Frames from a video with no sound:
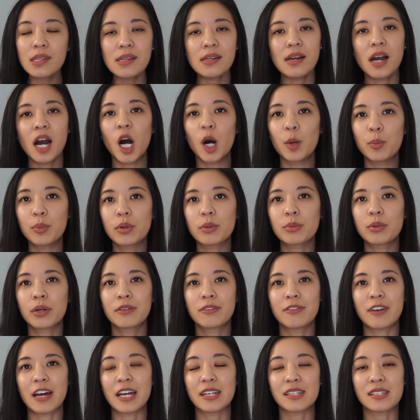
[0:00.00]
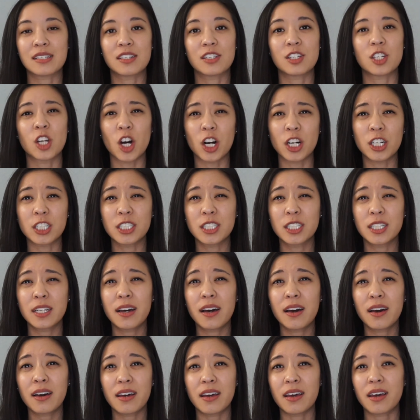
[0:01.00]
help prevent
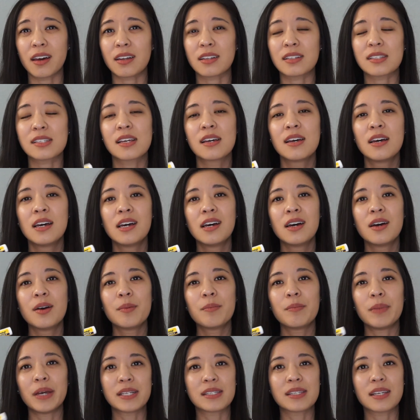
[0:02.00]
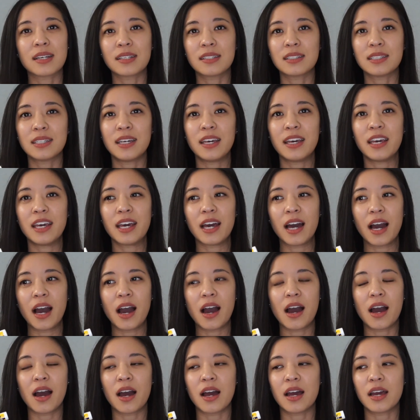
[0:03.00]
nausea and basically
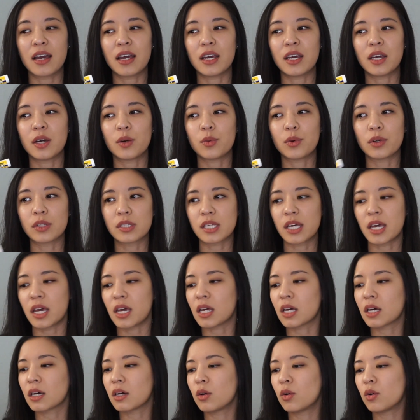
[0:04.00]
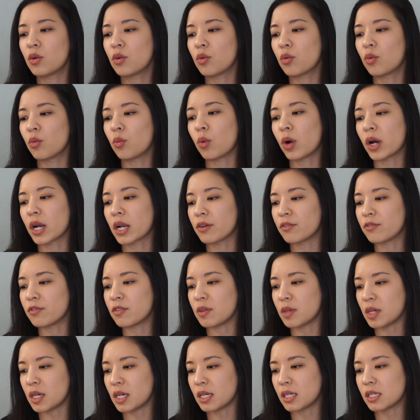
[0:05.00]
I will take one of
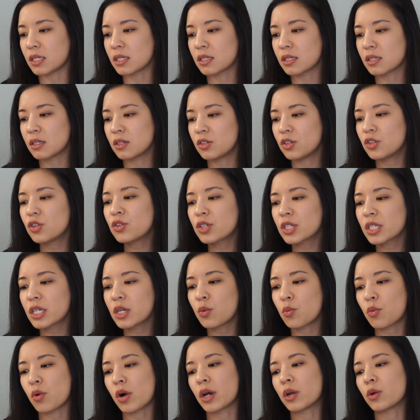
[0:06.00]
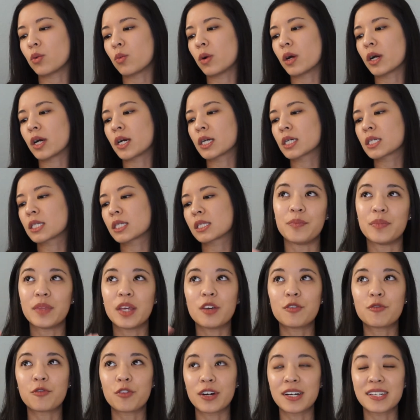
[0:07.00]
these. Usually one works.
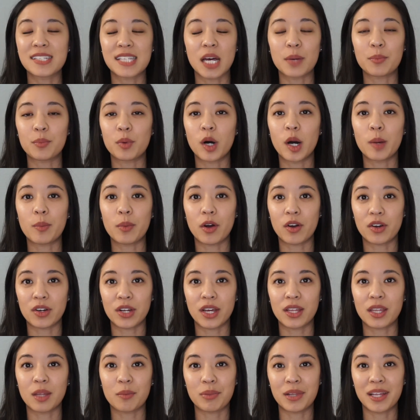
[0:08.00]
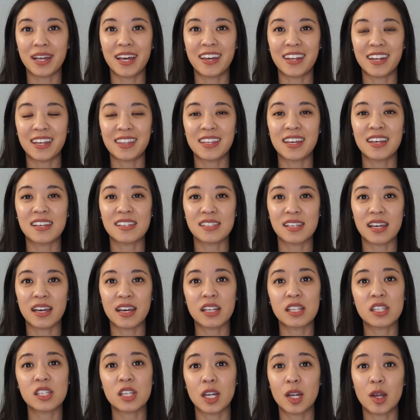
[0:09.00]
If, for example, I'm already on the plane and they say
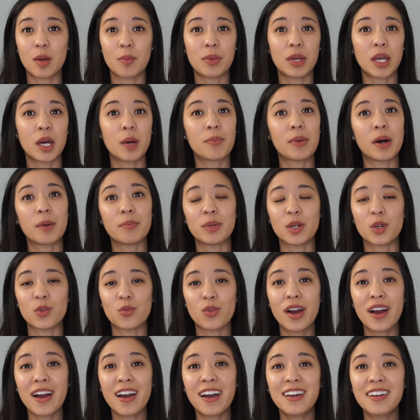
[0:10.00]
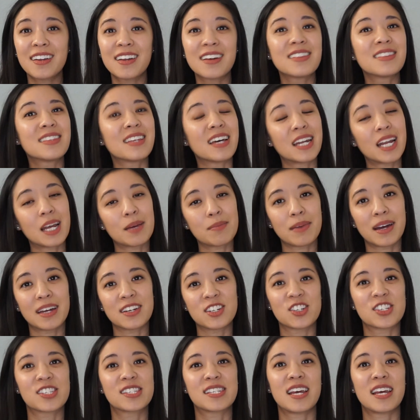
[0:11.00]
it's gonna be a bumpy ride, then I might just